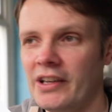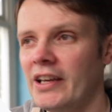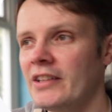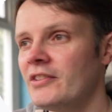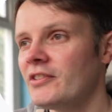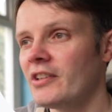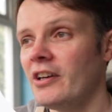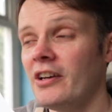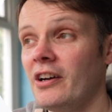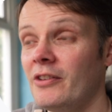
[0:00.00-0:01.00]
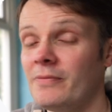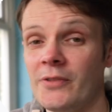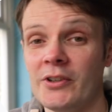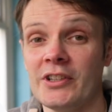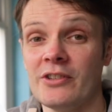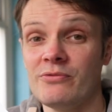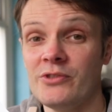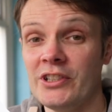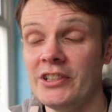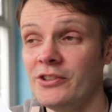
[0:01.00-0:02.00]
and I'm finding it a
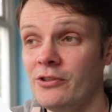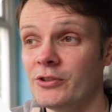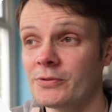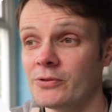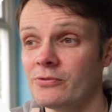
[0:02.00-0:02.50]
really useful